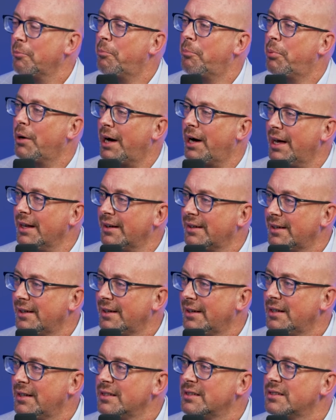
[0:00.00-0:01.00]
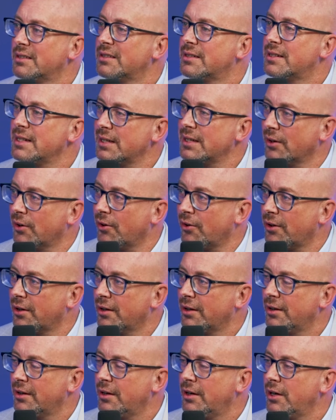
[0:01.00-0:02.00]
But still,
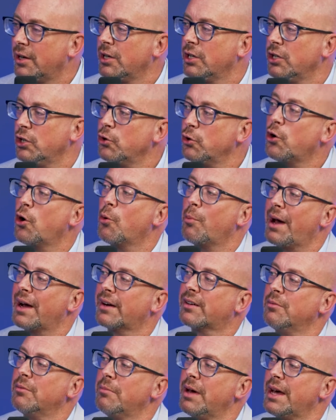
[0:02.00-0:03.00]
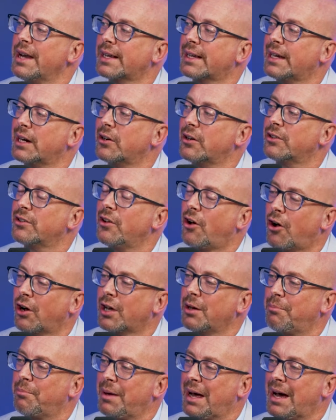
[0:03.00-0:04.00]
you go back to Medicare. Talk
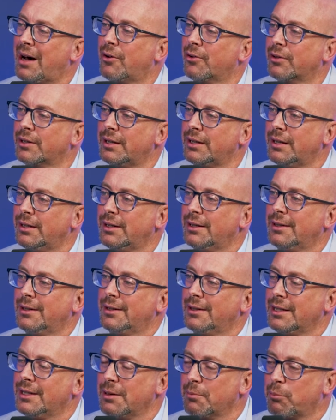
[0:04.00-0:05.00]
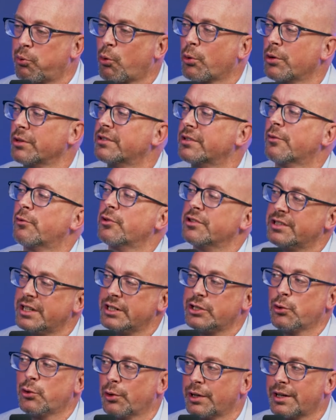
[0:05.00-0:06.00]
about the importance of
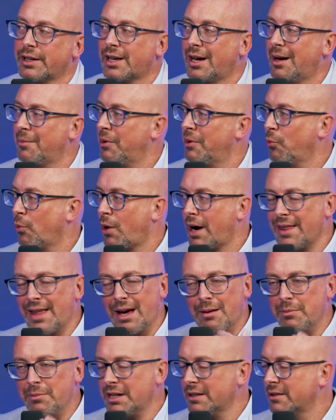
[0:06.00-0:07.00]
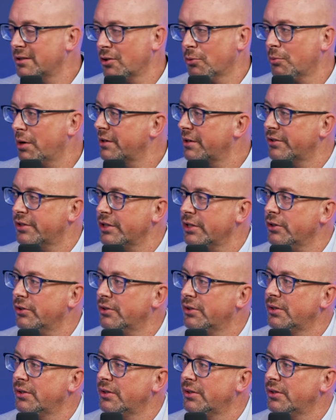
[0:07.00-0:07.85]
residual income and why that means so much to you.